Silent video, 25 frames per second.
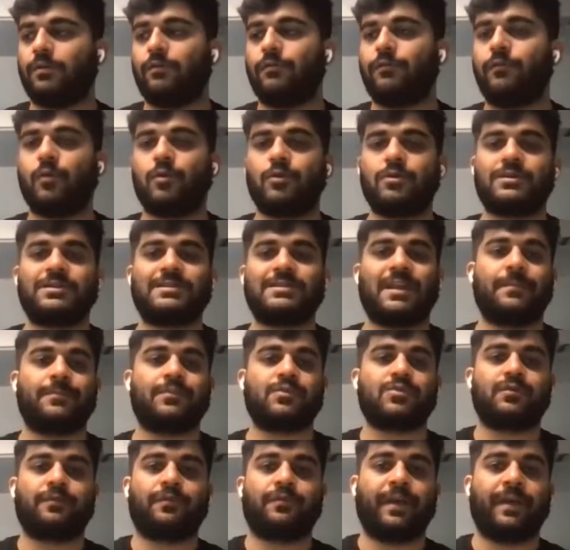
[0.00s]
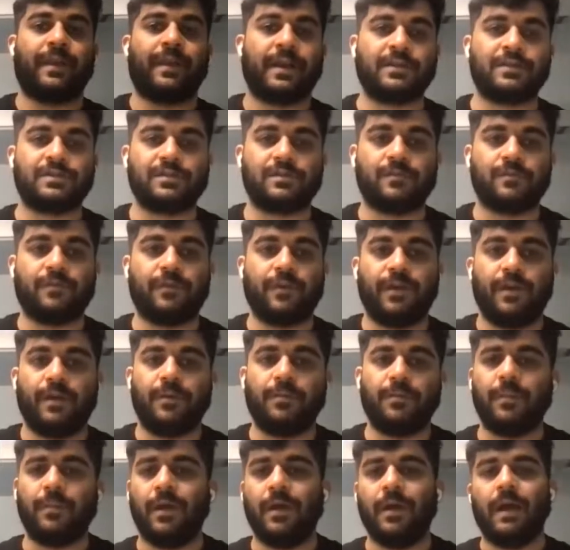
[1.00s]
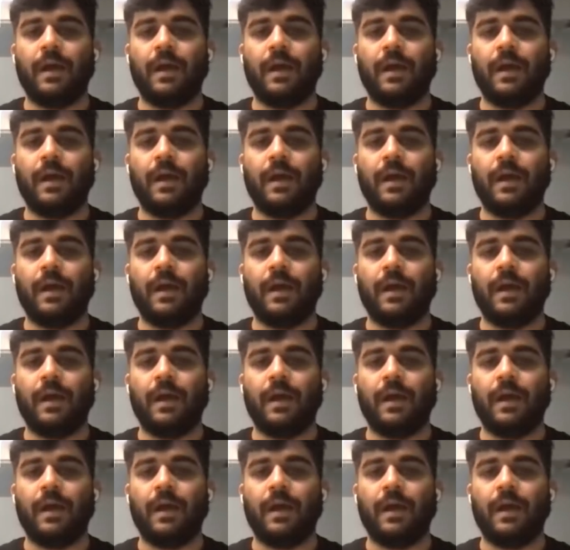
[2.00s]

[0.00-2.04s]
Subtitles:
4 steps to financial freedom